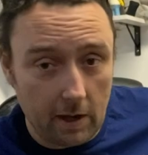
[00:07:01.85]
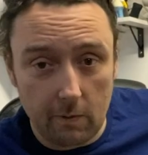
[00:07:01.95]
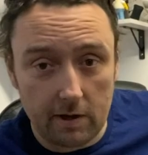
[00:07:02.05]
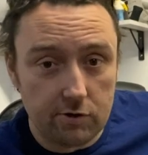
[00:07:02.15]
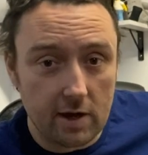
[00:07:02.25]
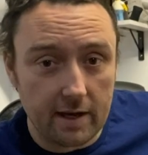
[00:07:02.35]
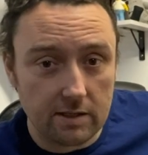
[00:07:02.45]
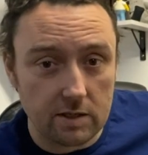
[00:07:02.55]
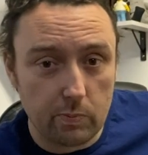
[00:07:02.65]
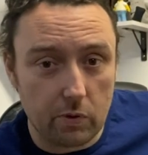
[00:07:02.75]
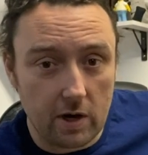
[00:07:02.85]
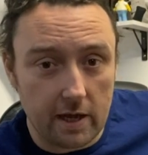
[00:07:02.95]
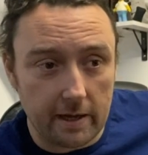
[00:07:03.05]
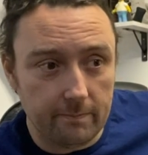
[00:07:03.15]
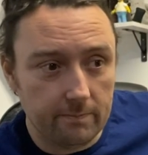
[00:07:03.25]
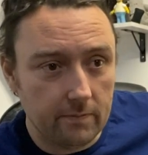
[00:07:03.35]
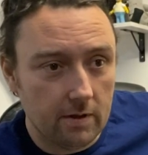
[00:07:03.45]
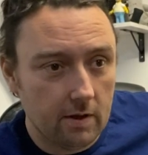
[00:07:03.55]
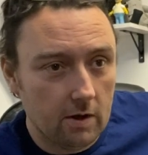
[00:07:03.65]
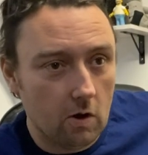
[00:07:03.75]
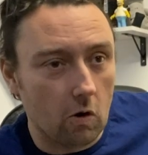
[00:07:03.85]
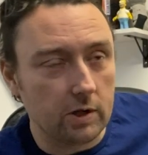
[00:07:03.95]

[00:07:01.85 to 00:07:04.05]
how it attracts its prey, or